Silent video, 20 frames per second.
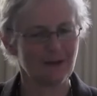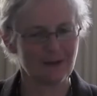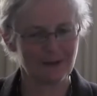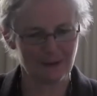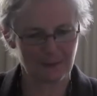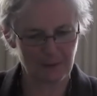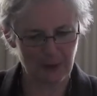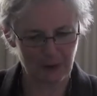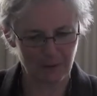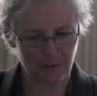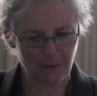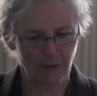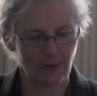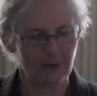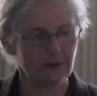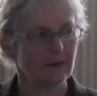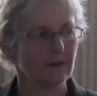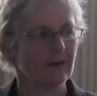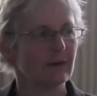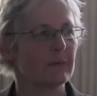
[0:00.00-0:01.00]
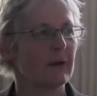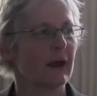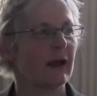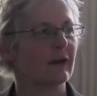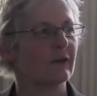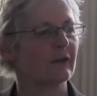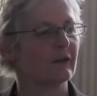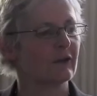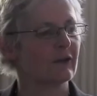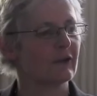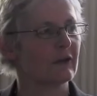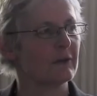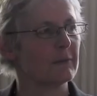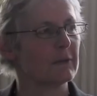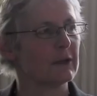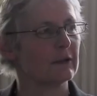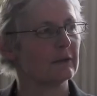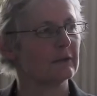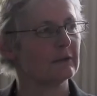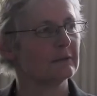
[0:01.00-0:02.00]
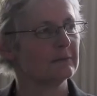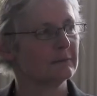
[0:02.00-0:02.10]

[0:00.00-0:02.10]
And it's about finding the balance in the middle.